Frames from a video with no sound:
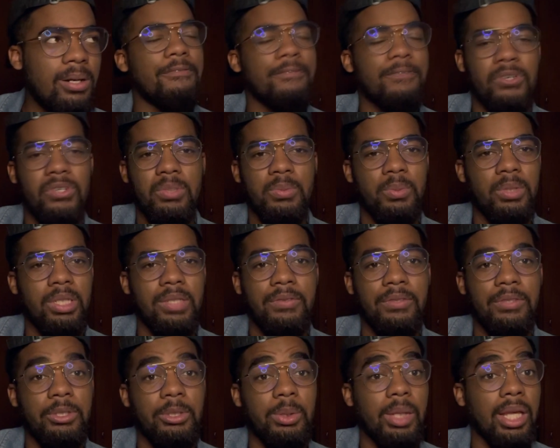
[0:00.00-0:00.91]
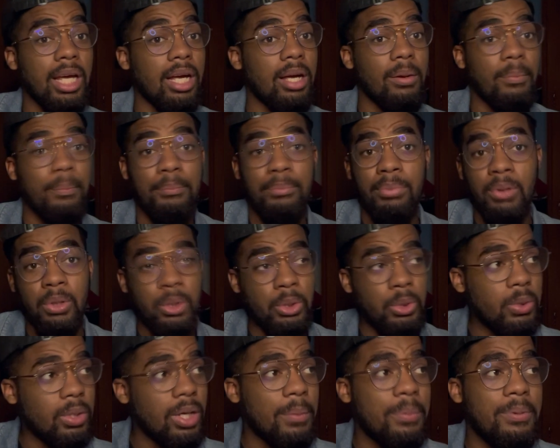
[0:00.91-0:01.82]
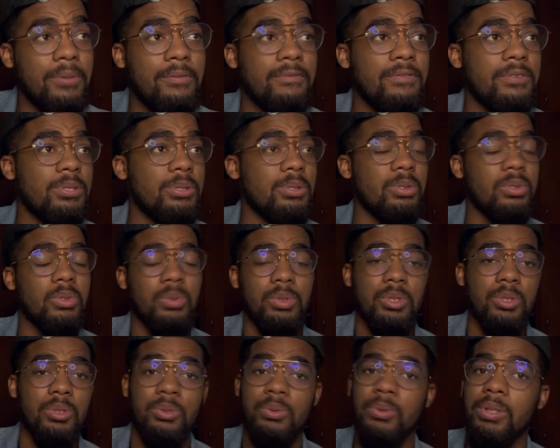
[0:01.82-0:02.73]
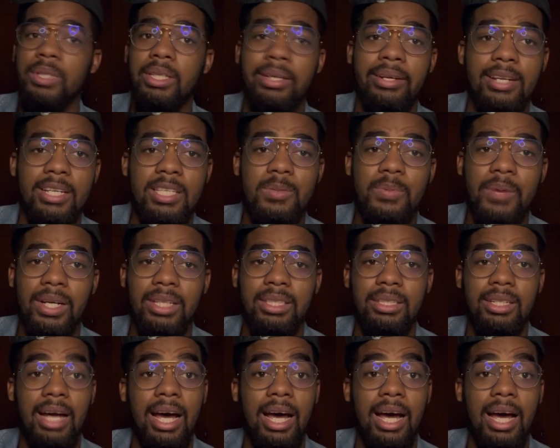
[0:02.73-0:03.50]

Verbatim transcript: First preview like blew up in views, which was really unexpected.